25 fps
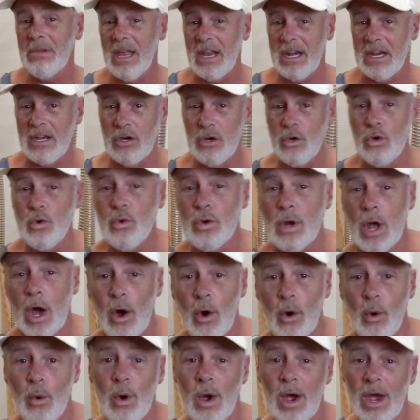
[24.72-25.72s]
letting you
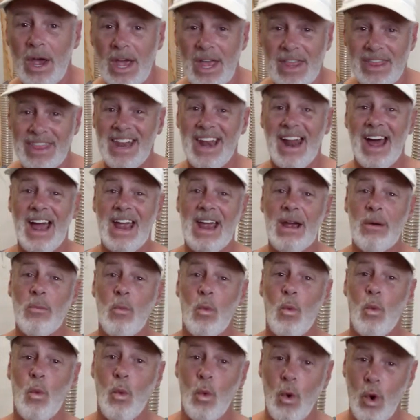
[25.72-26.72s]
know that I
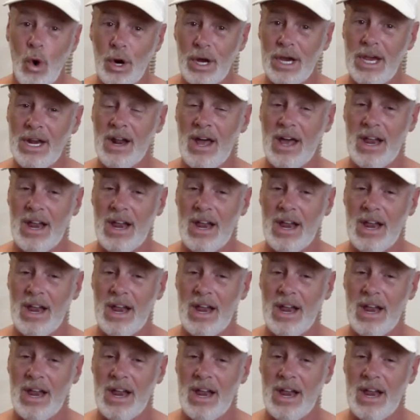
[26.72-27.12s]
am working